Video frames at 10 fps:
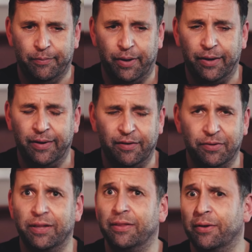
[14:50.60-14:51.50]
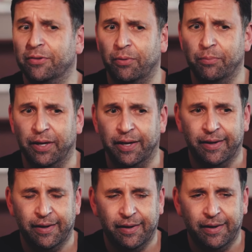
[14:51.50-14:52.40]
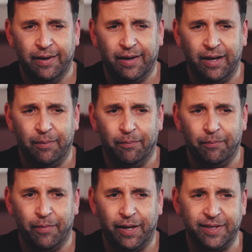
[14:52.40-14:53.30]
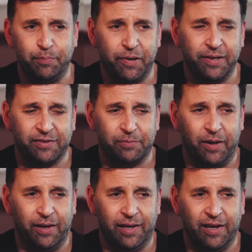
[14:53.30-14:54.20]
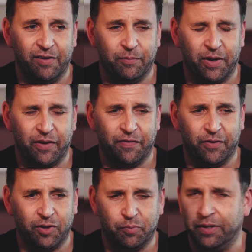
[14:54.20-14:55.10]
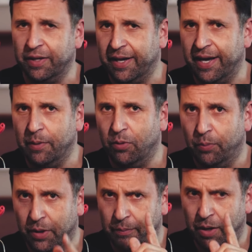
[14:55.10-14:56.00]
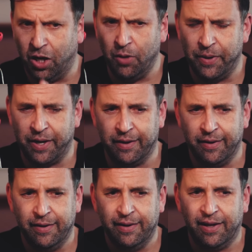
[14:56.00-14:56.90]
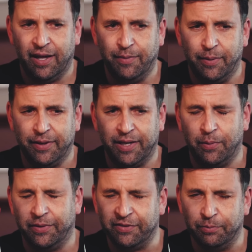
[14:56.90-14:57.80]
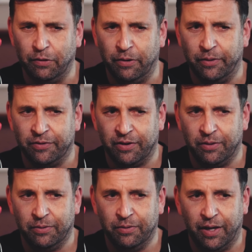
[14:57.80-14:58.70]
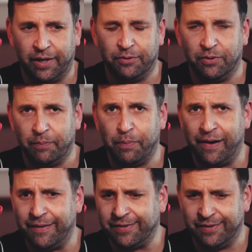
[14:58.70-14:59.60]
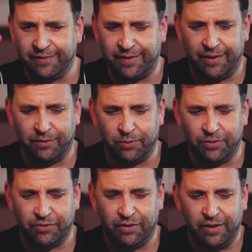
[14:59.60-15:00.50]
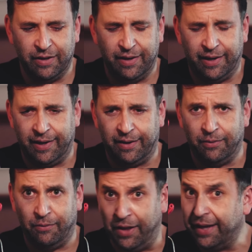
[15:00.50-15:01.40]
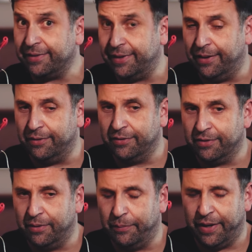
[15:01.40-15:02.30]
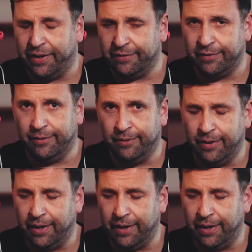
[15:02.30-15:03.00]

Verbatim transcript: But I don't have any of those on me. Um, I did bring the SmartLav, but I forgot to bring the cable, but I'm hoping I may be able to get one tomorrow. So I could do a comparison of sound, what's, how that sounds compared to